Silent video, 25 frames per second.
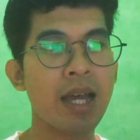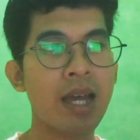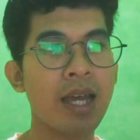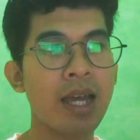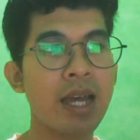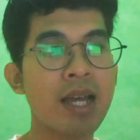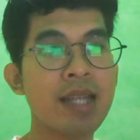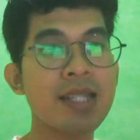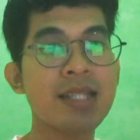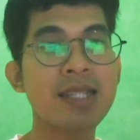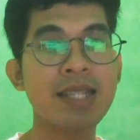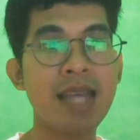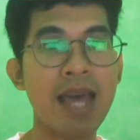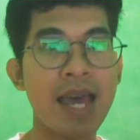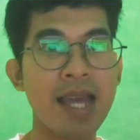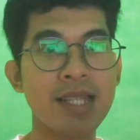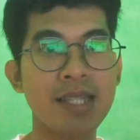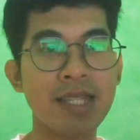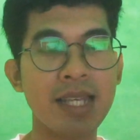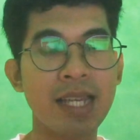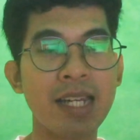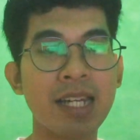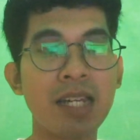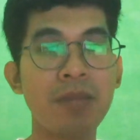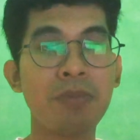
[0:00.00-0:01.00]

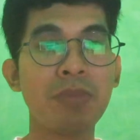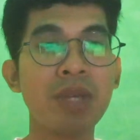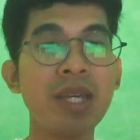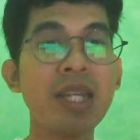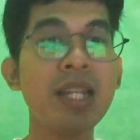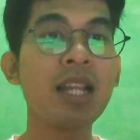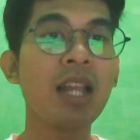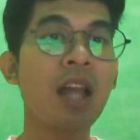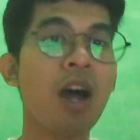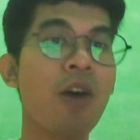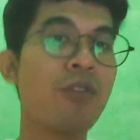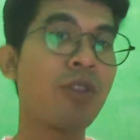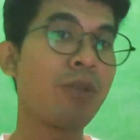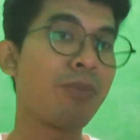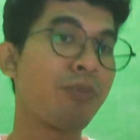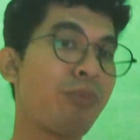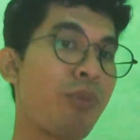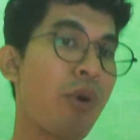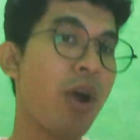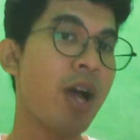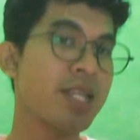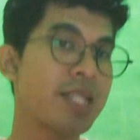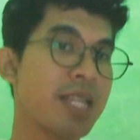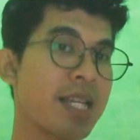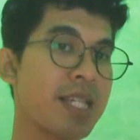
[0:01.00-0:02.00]
assessed in the middle of the
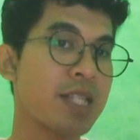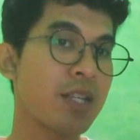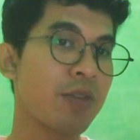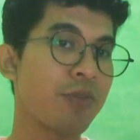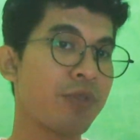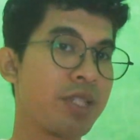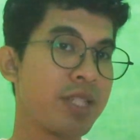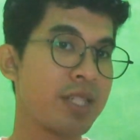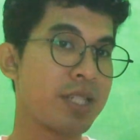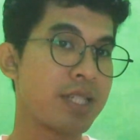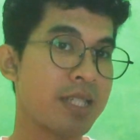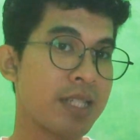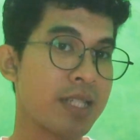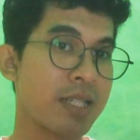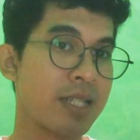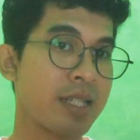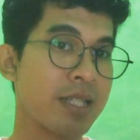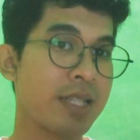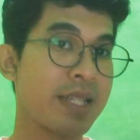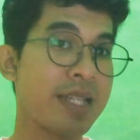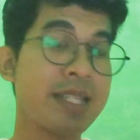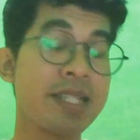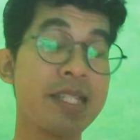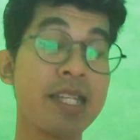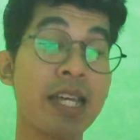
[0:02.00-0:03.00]
process of the
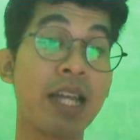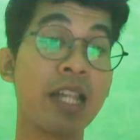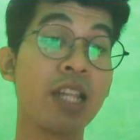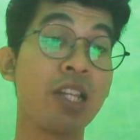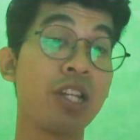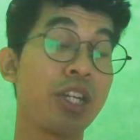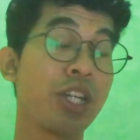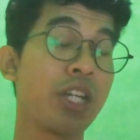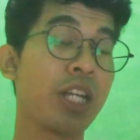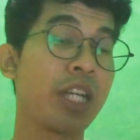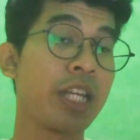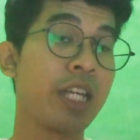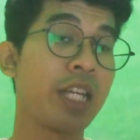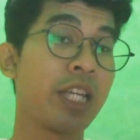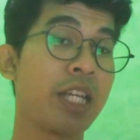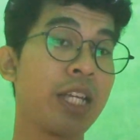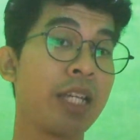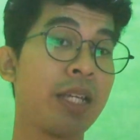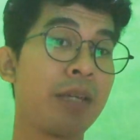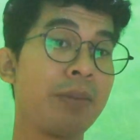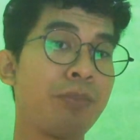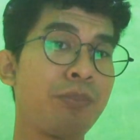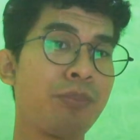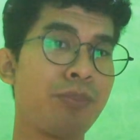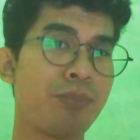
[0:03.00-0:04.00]
teaching and
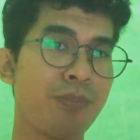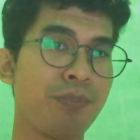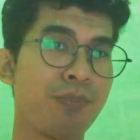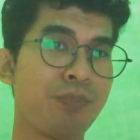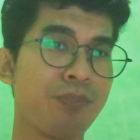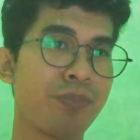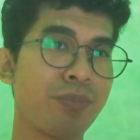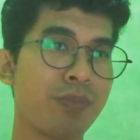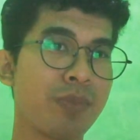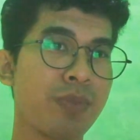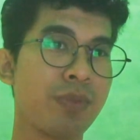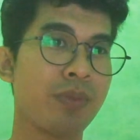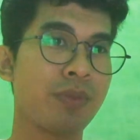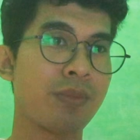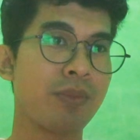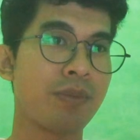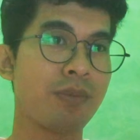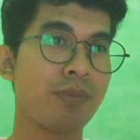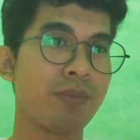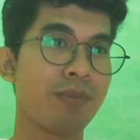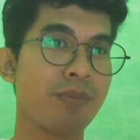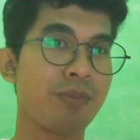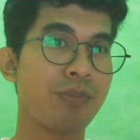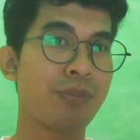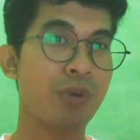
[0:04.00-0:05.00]
learning
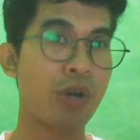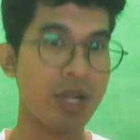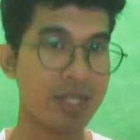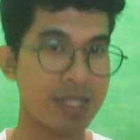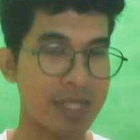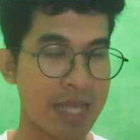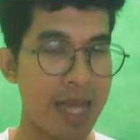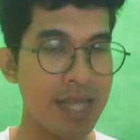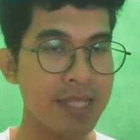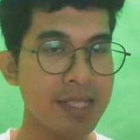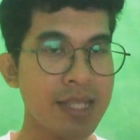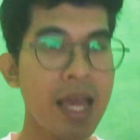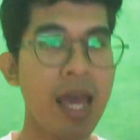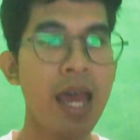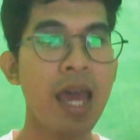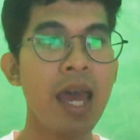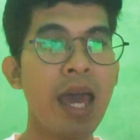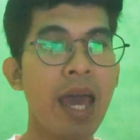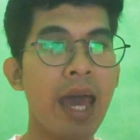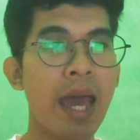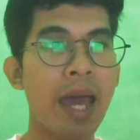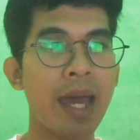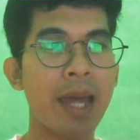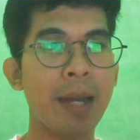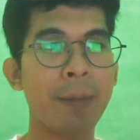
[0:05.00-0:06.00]
process,
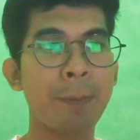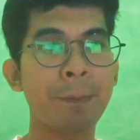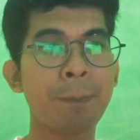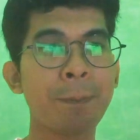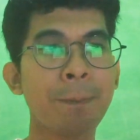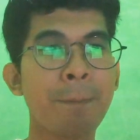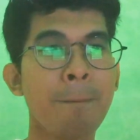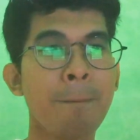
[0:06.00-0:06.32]
and